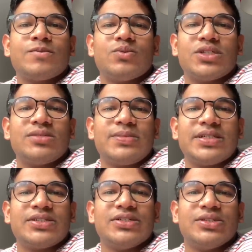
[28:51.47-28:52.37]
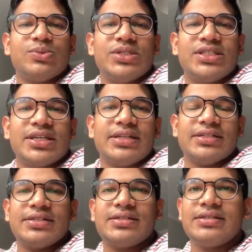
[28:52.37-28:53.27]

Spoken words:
What are you planning to do this weekend?